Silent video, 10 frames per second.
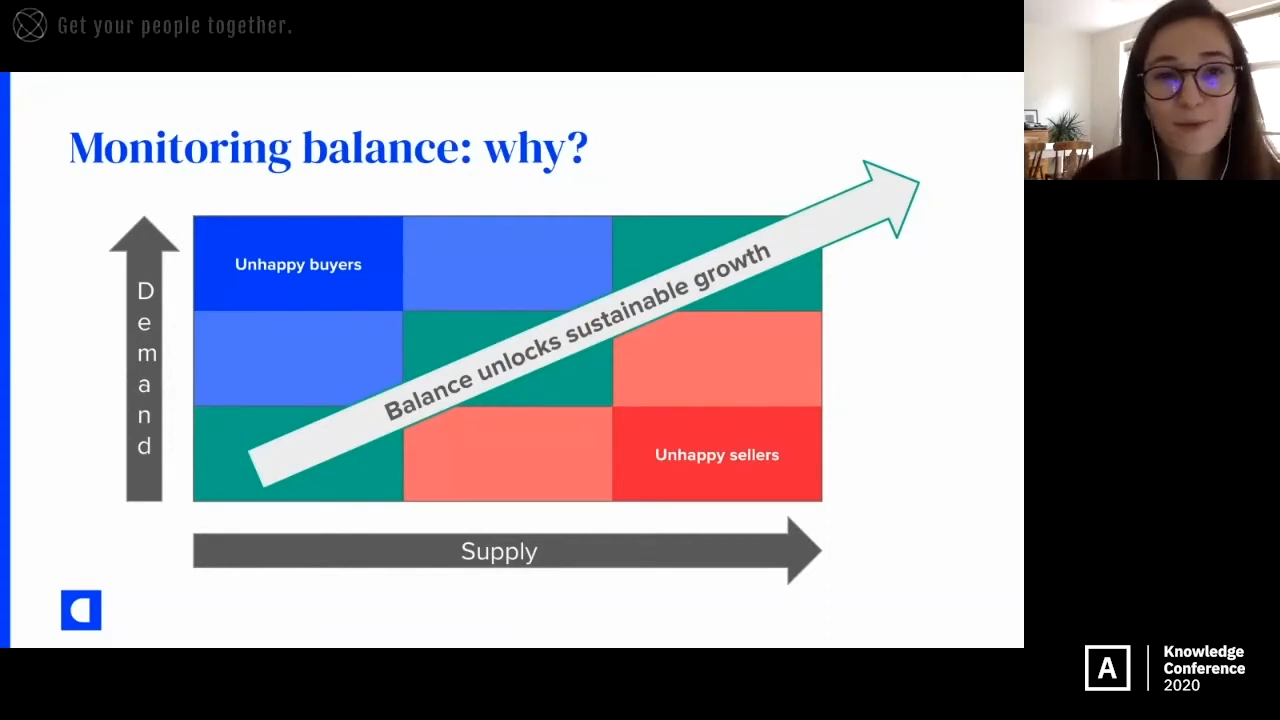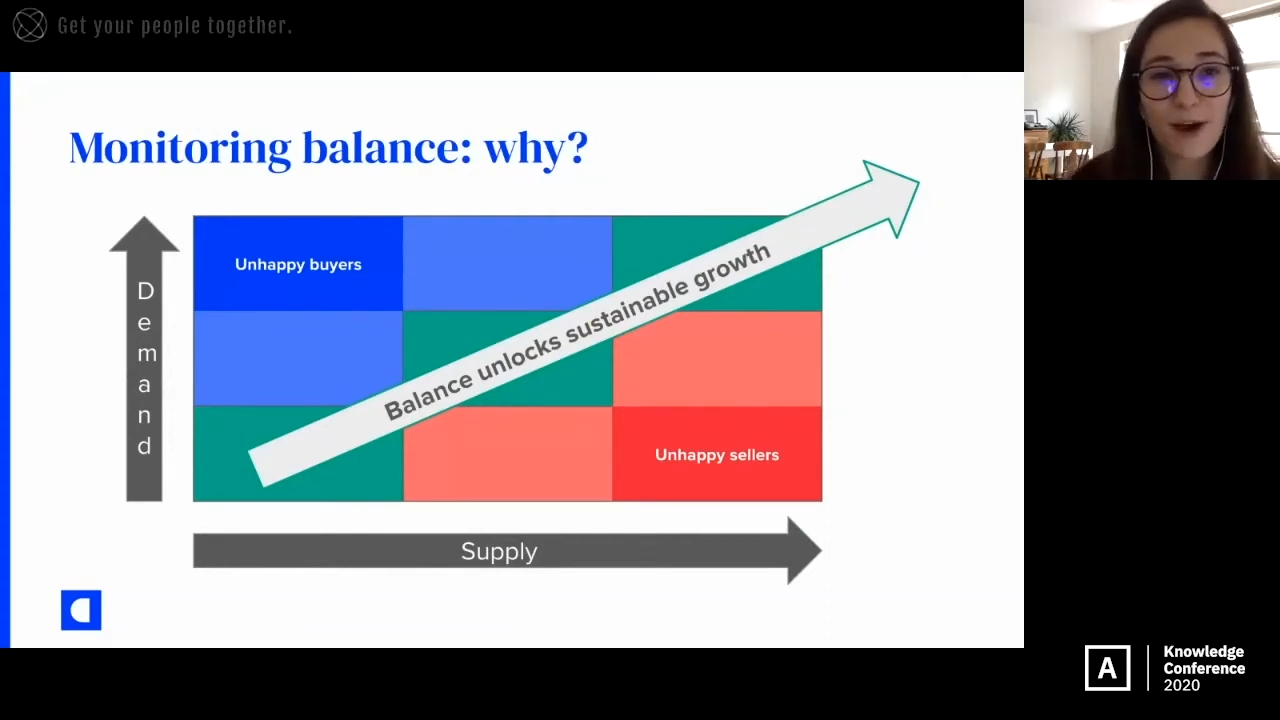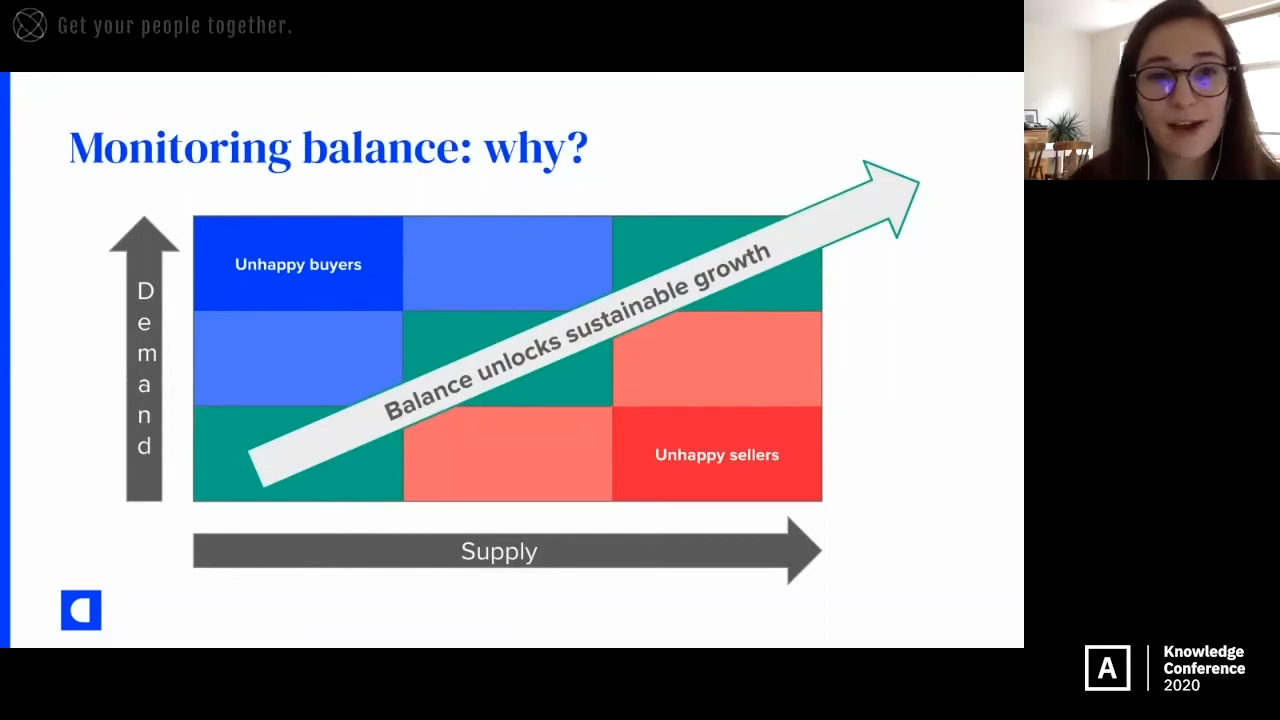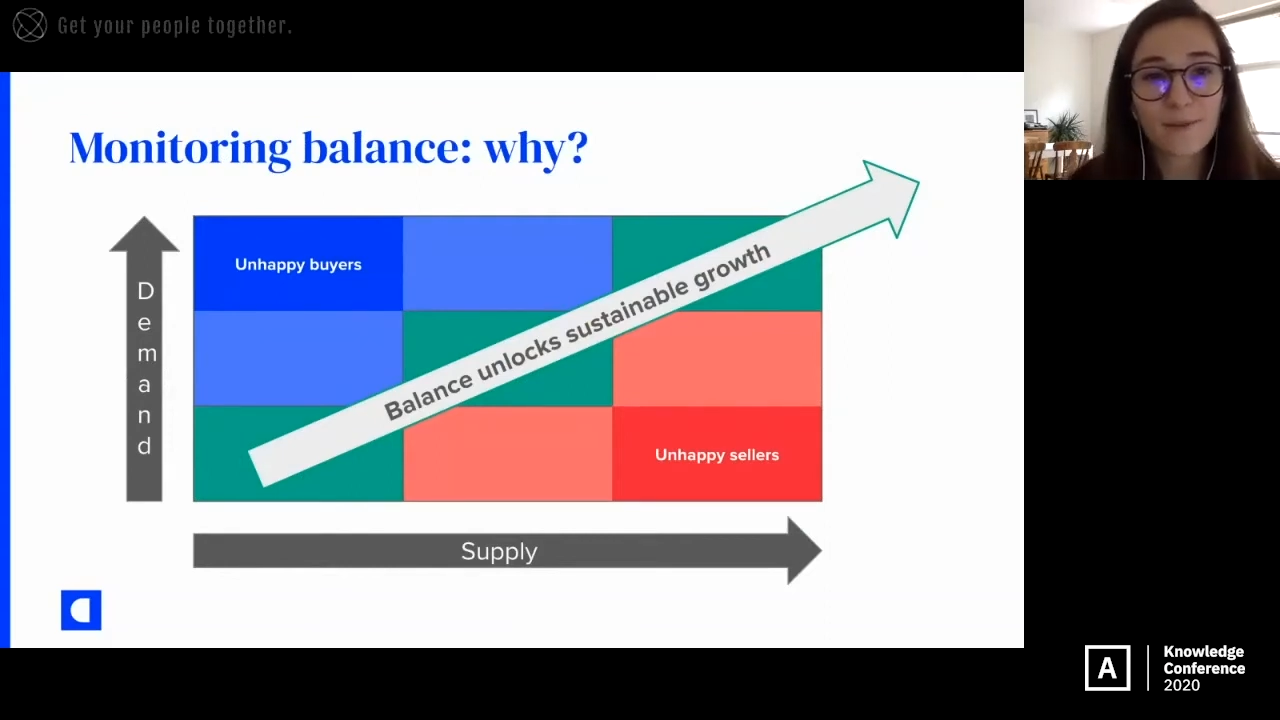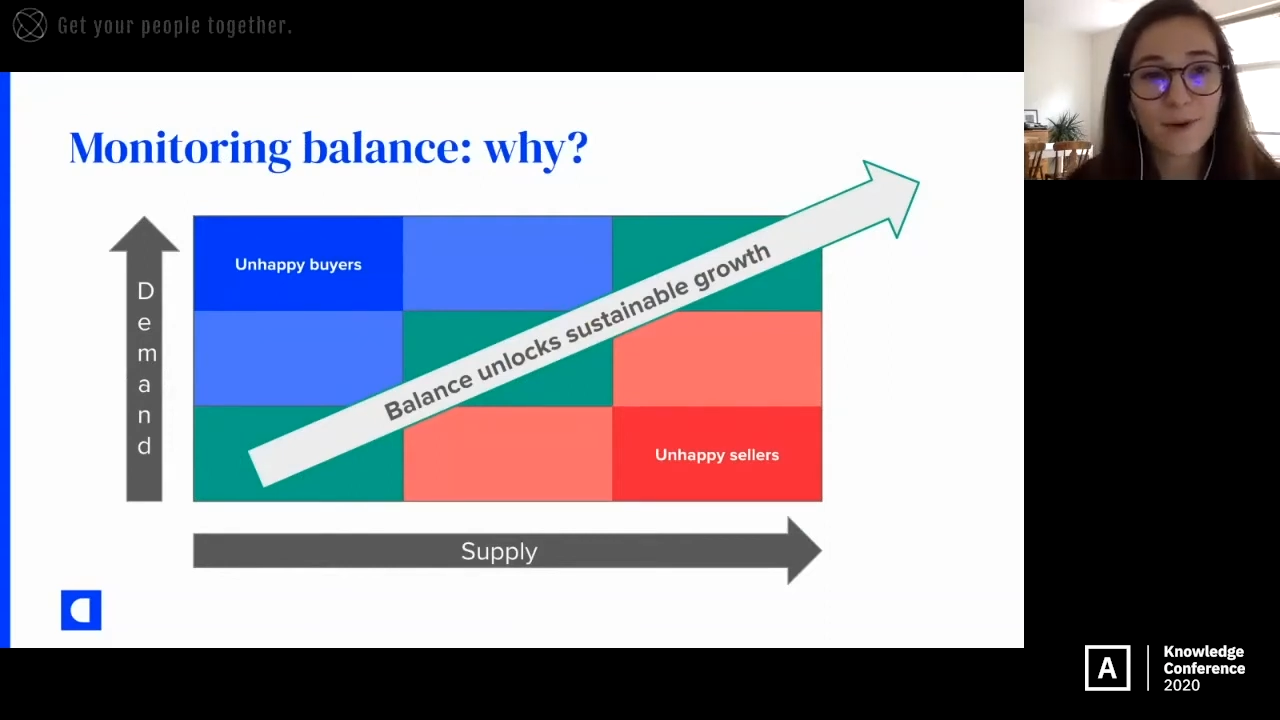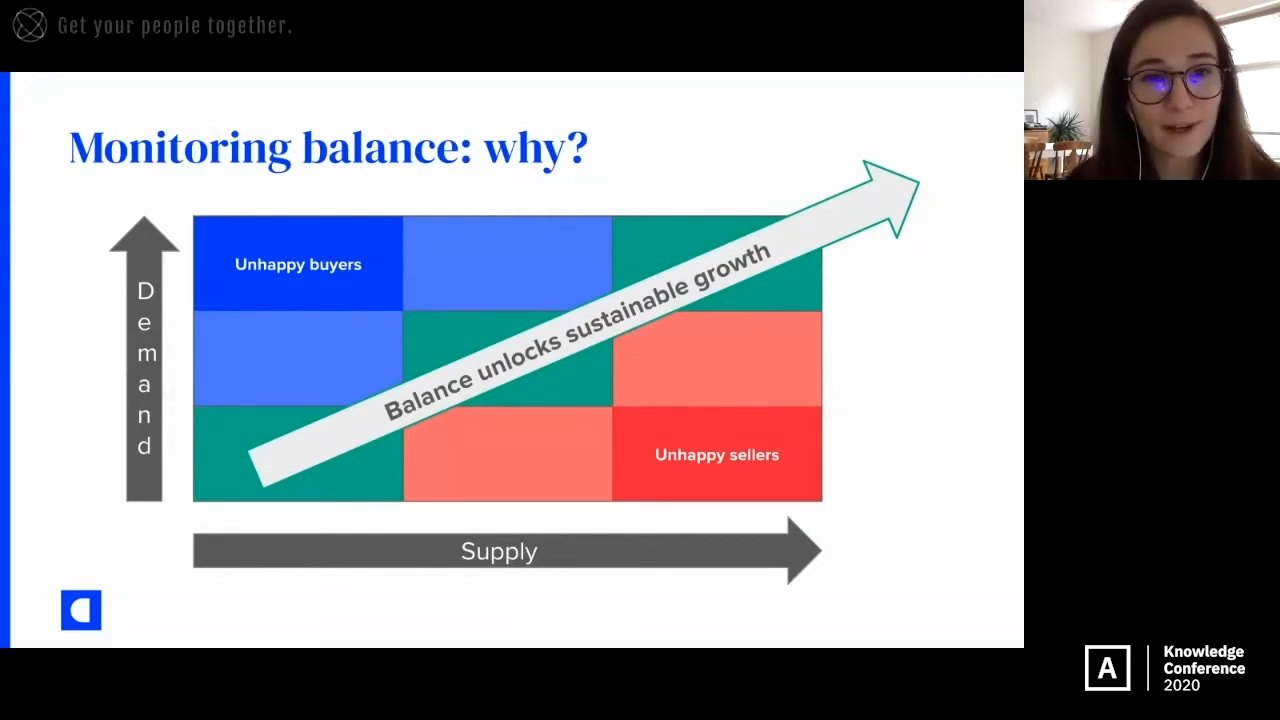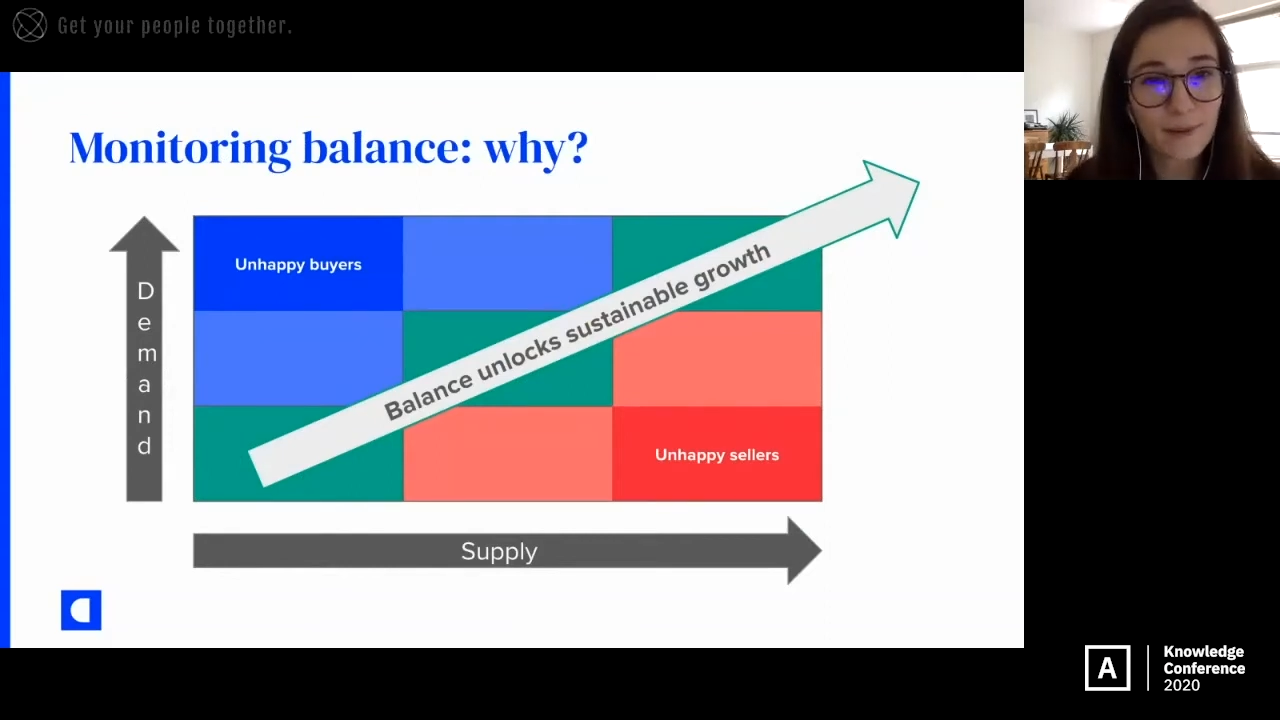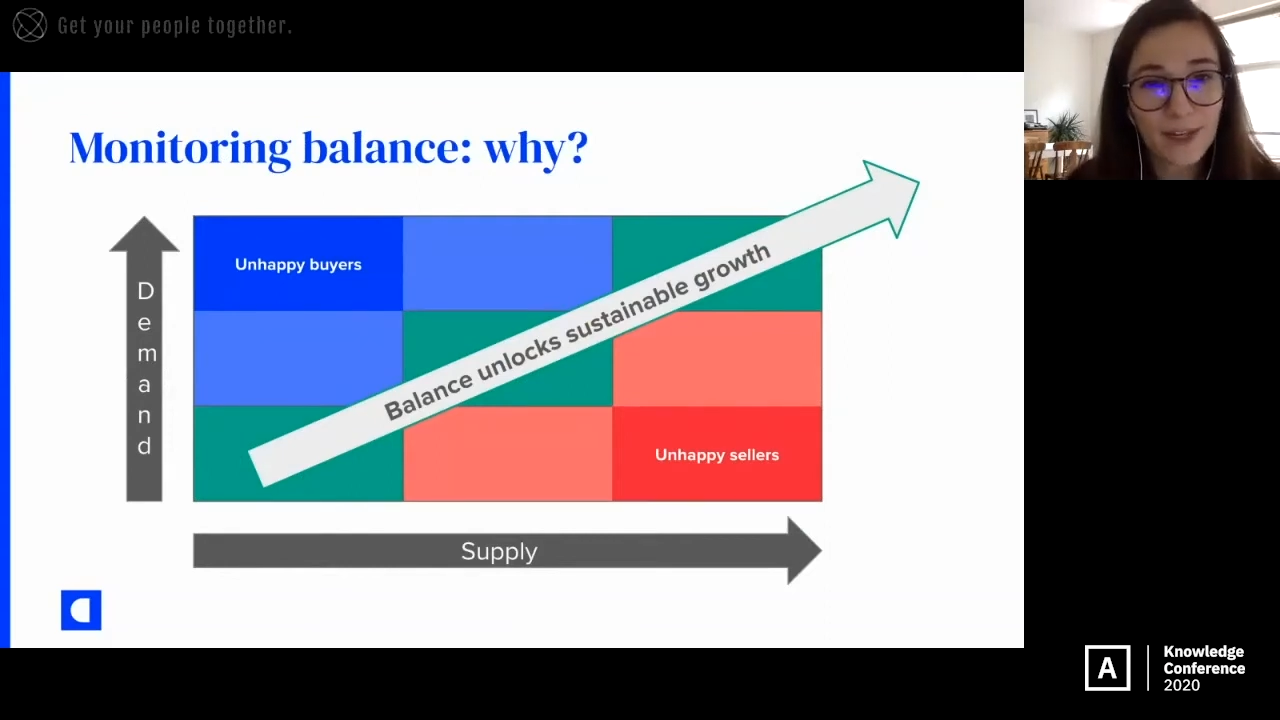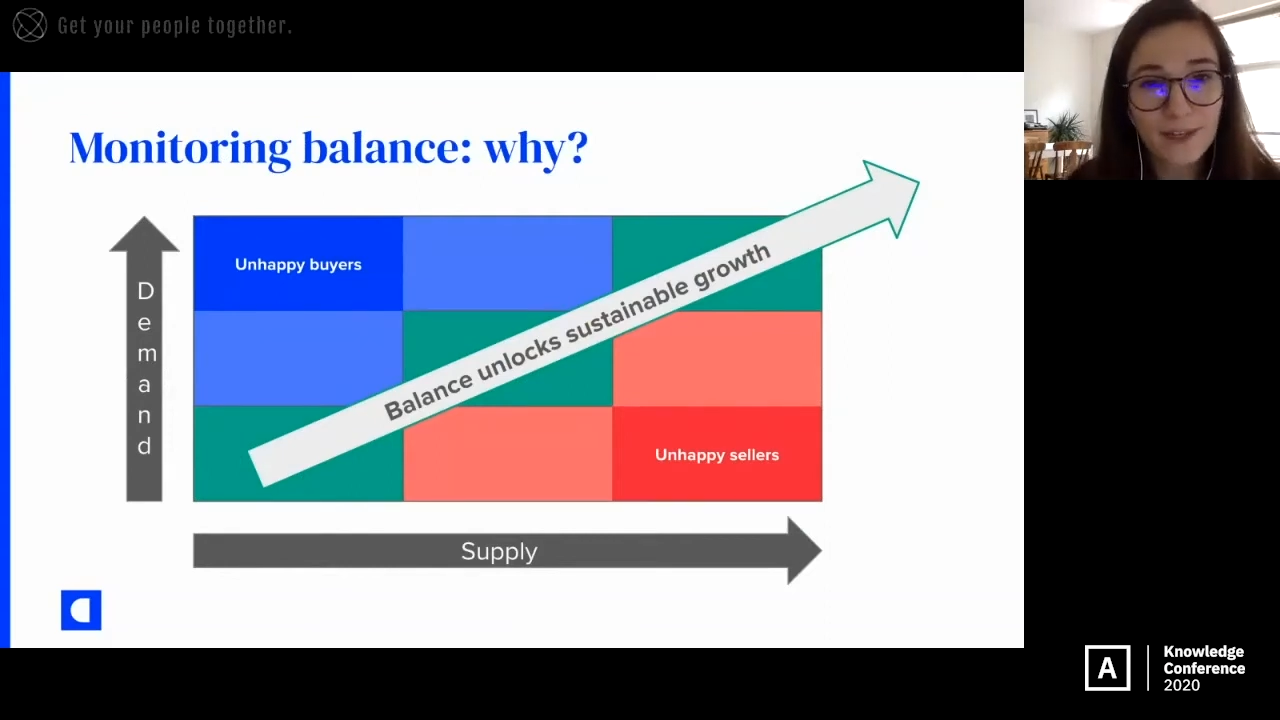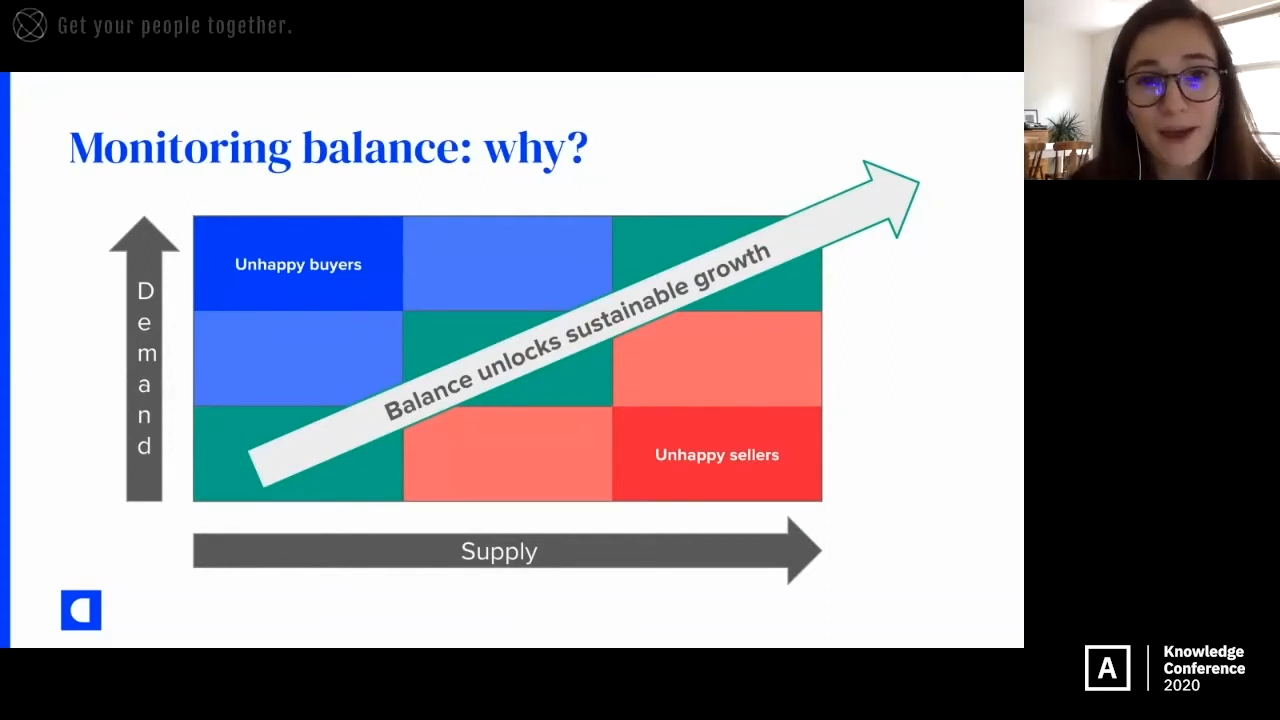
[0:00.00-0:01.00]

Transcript: why marketplace